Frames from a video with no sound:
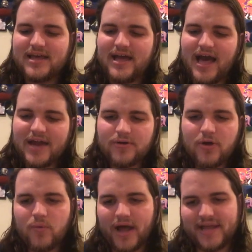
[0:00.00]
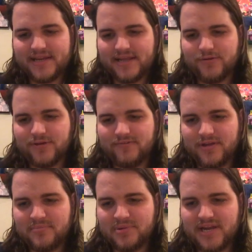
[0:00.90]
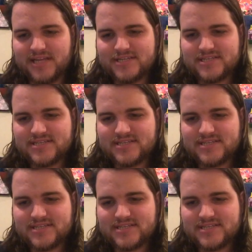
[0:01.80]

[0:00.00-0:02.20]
I don't know why I didn't get rid of it, but it's